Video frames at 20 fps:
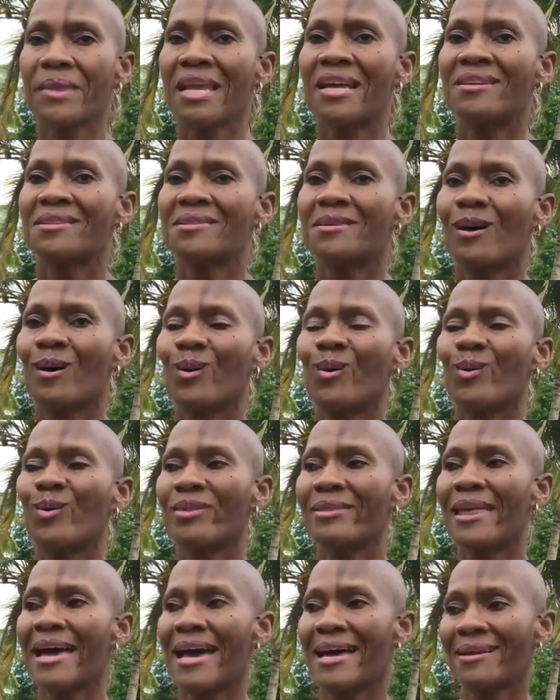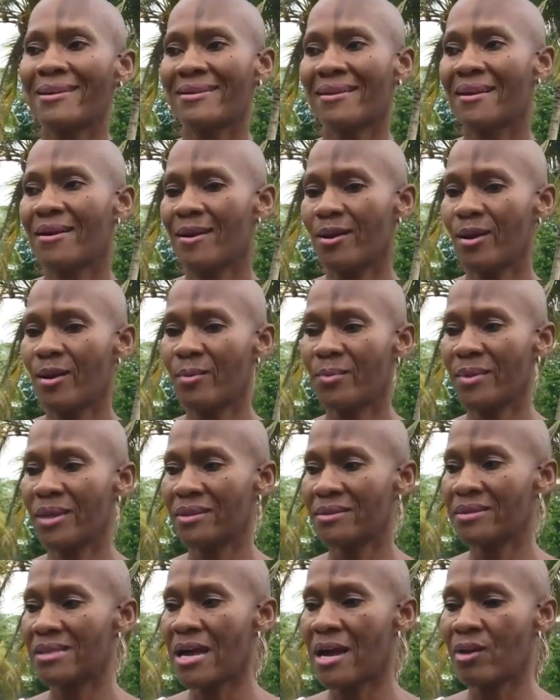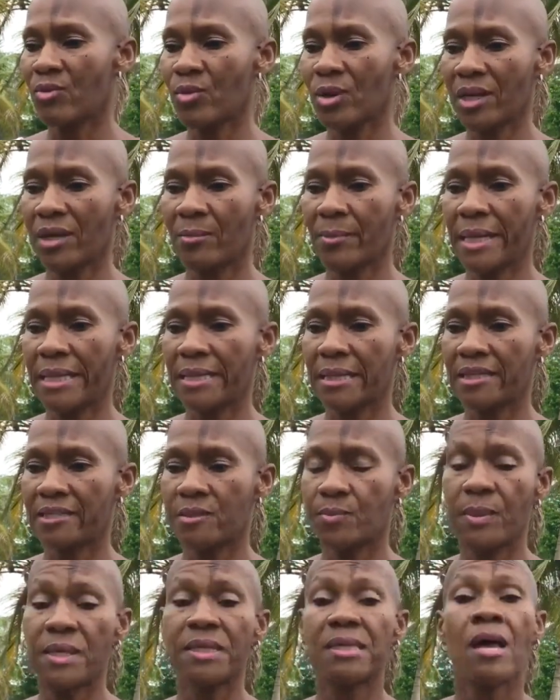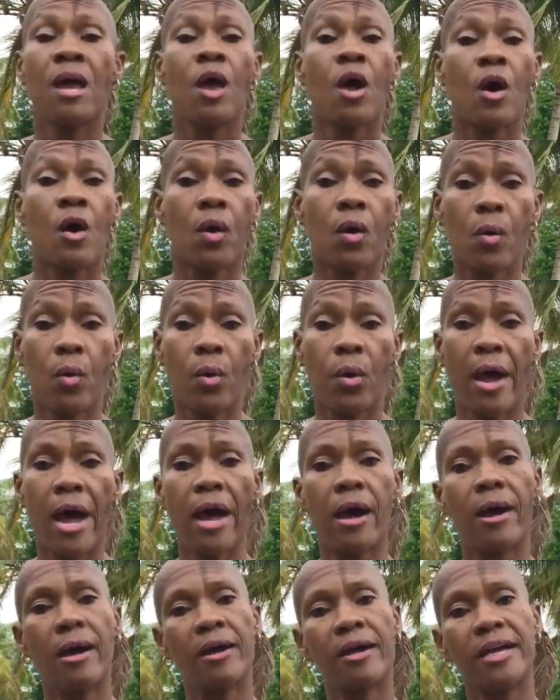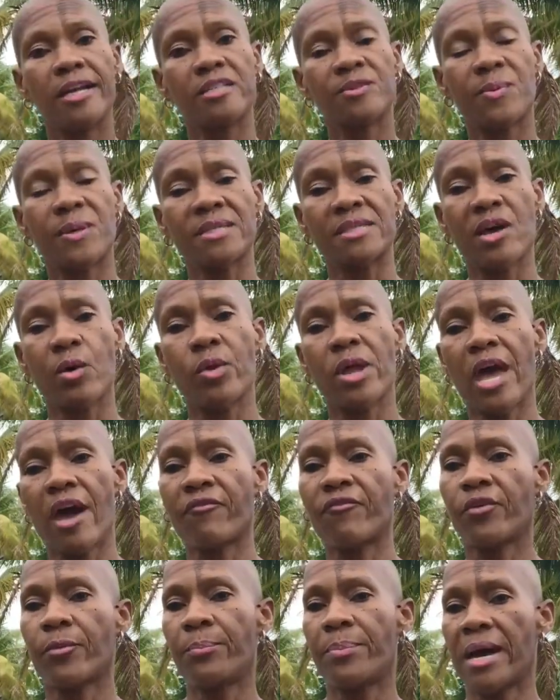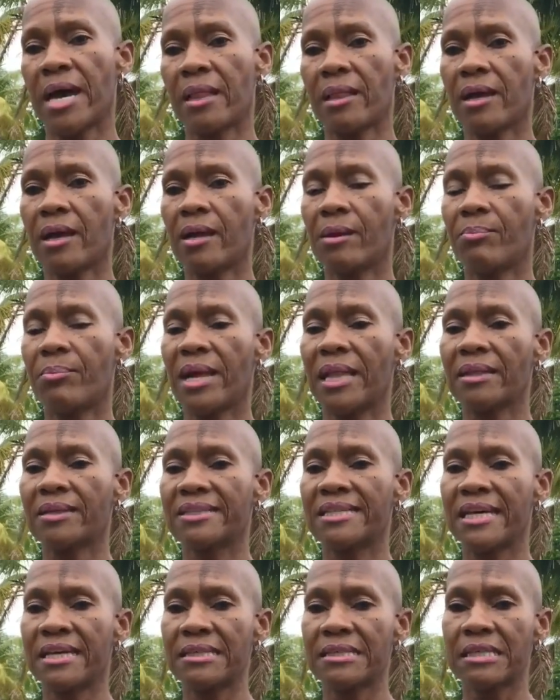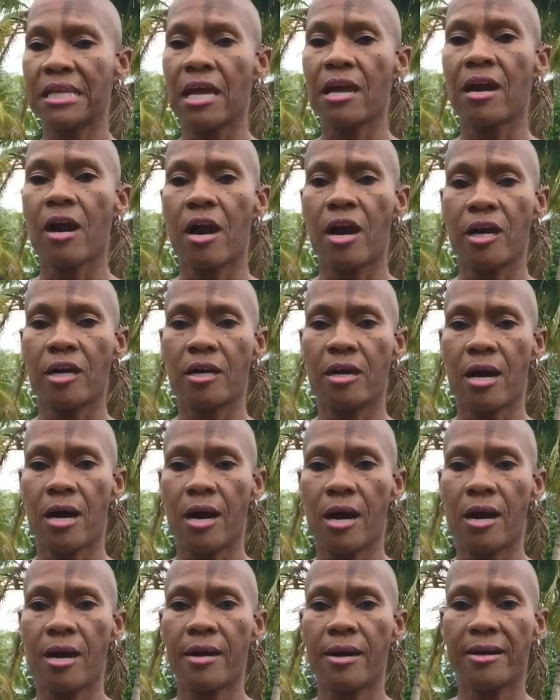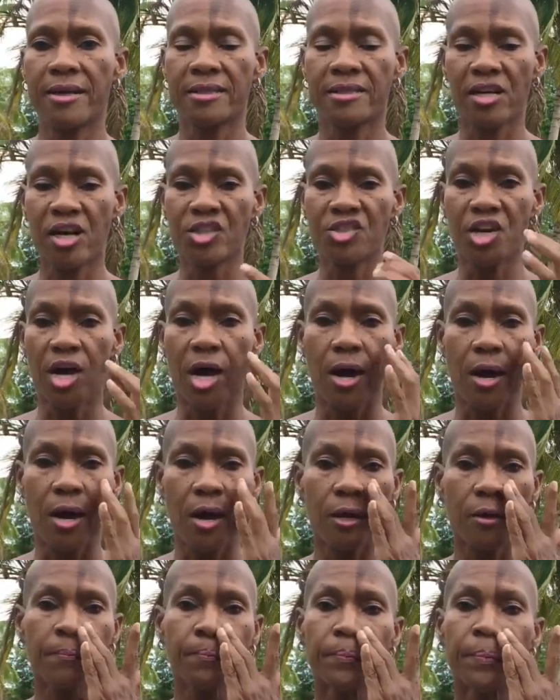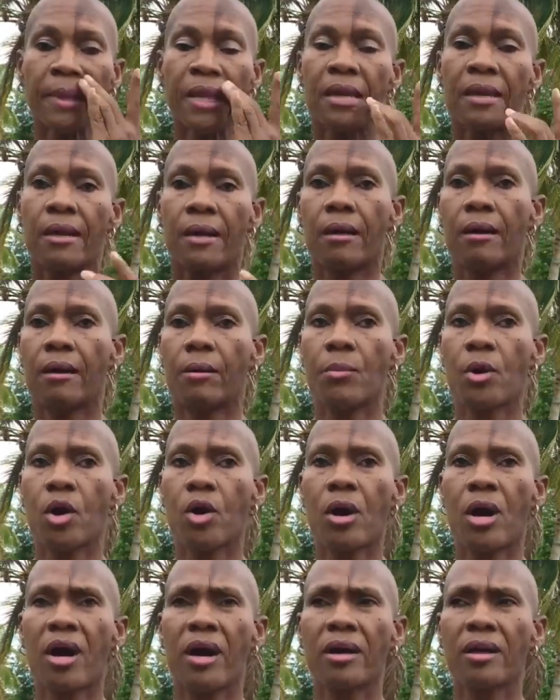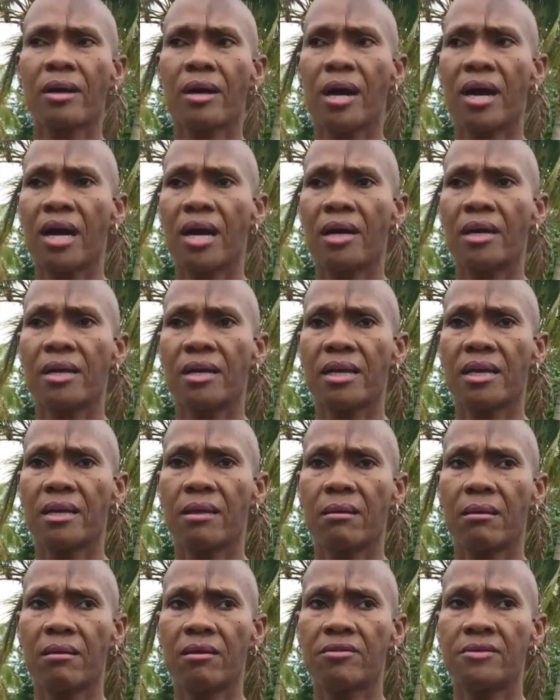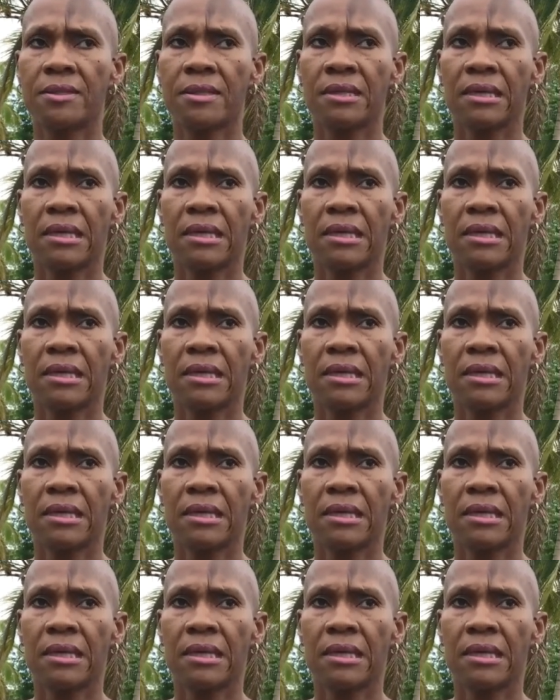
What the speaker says: So that is not really a monthly expense. Expense that we have for Bella. Bella does take Heart Guard as our dog. Her Heart Guard is